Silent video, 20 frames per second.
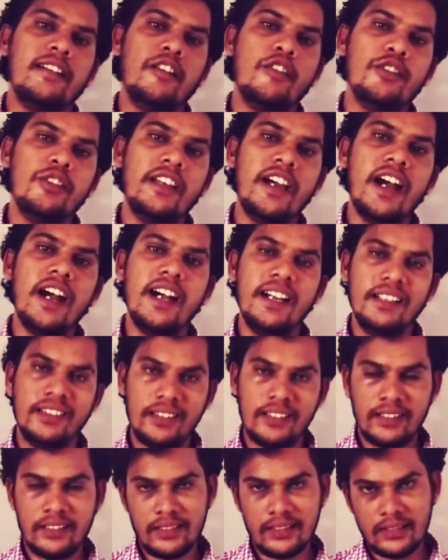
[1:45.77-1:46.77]
on the
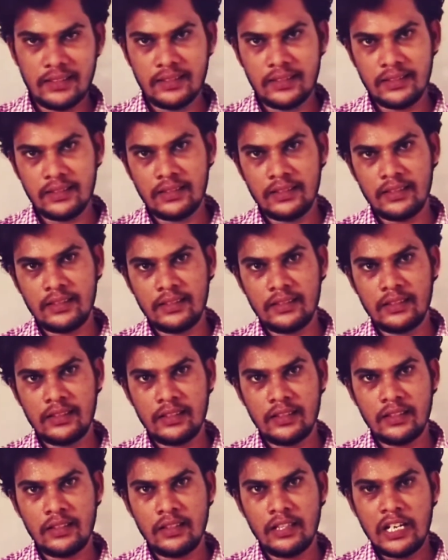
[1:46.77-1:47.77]
earth.
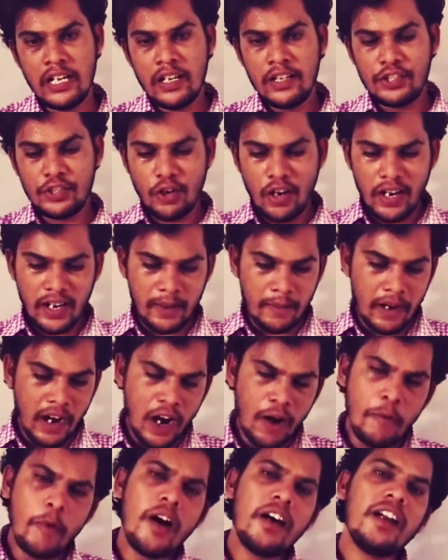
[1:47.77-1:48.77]
So
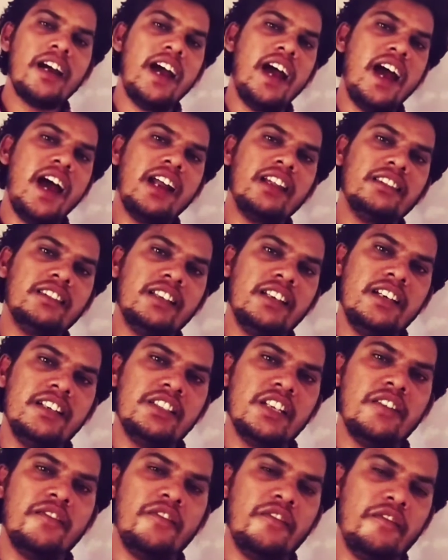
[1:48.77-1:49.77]
our earth
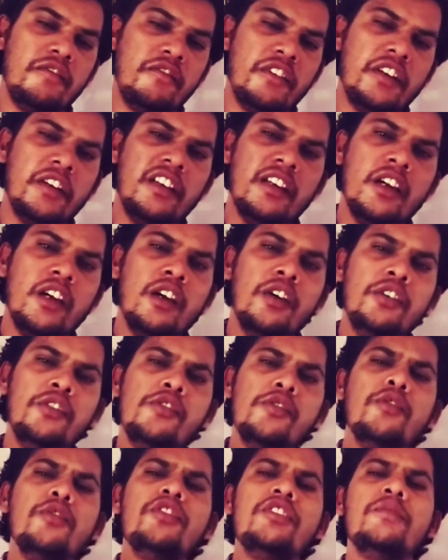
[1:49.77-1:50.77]
is a very
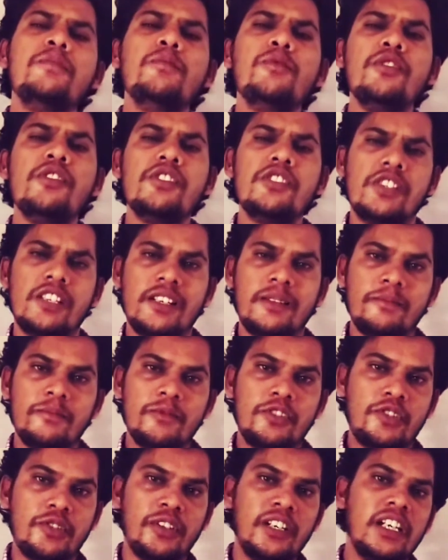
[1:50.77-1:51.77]
huge
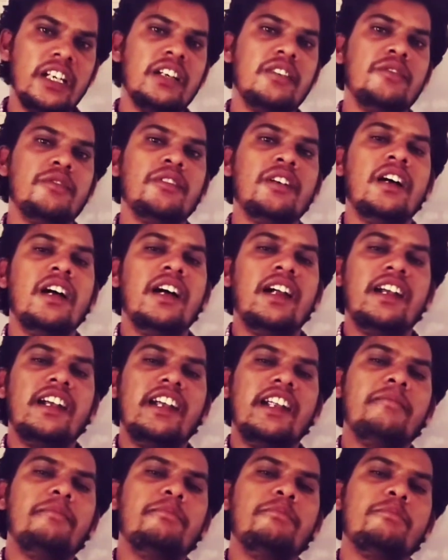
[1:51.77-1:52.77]
museum to live
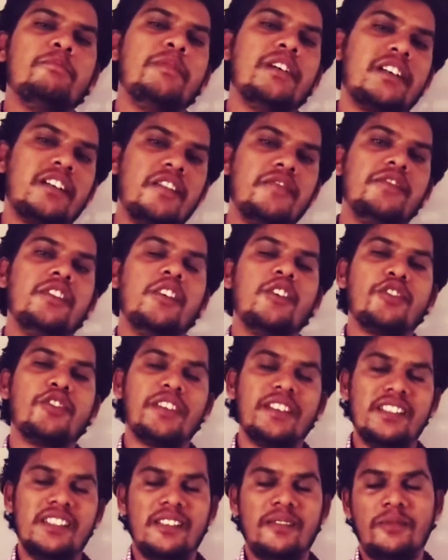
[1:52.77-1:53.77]
number of the
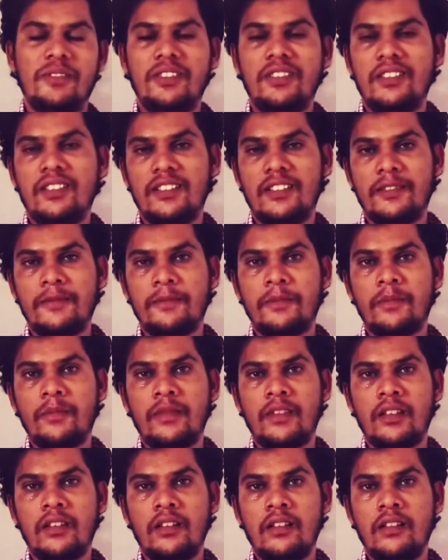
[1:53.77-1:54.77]
organisms.
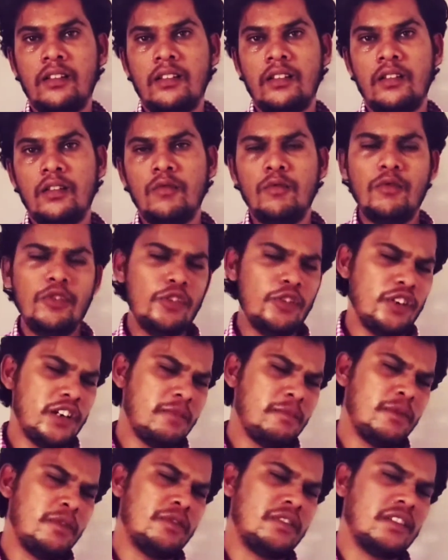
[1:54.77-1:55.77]
We know
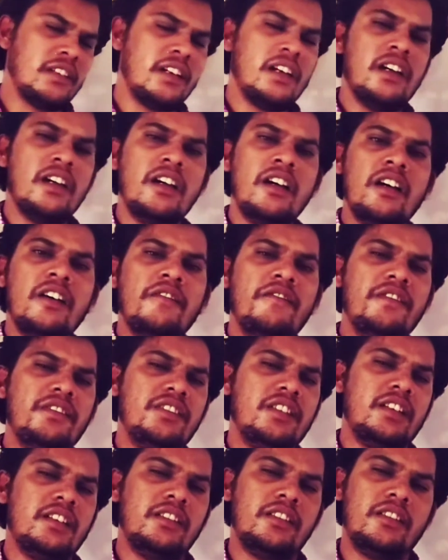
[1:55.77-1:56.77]
about
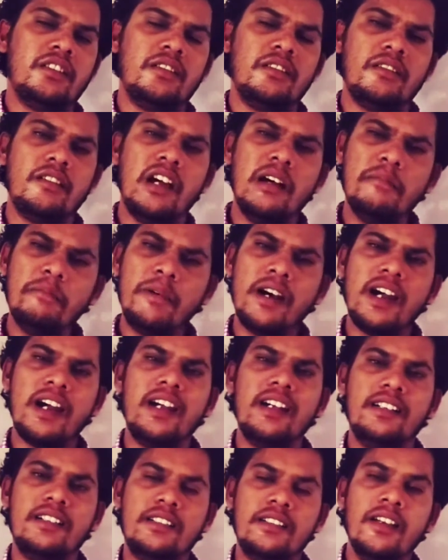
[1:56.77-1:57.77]
fishes,
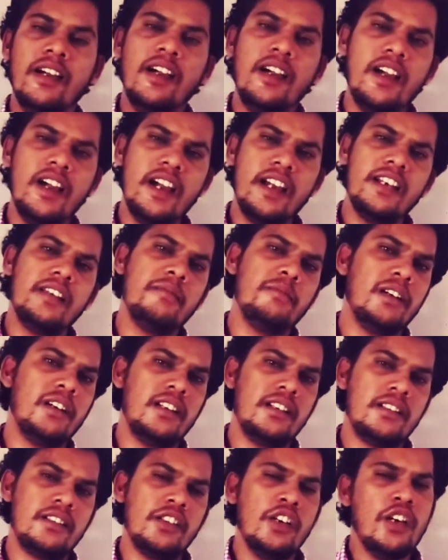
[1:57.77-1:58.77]
birds,
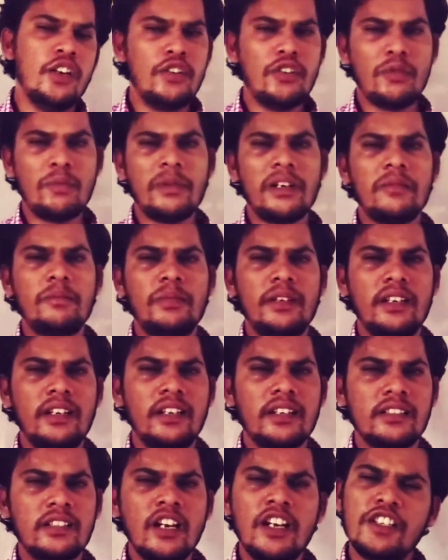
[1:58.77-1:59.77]
animals, human
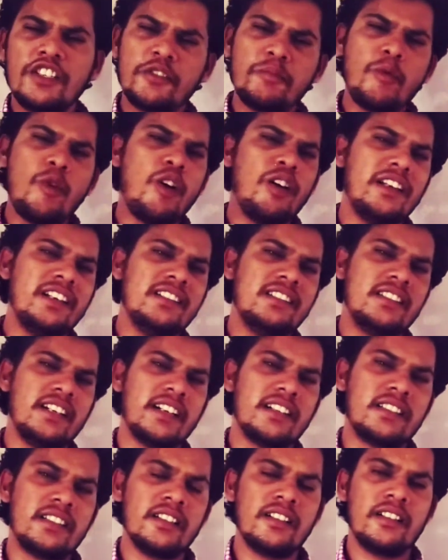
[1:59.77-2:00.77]
beings, small
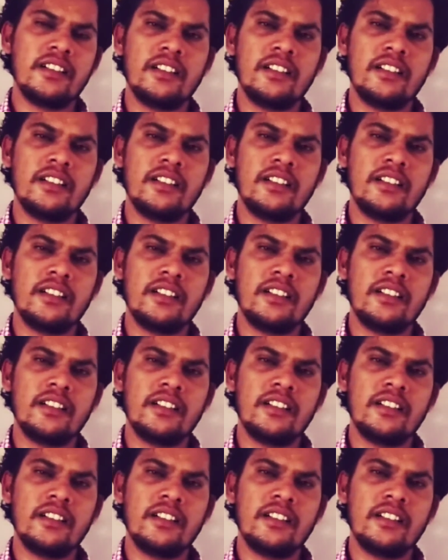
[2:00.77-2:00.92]
insects,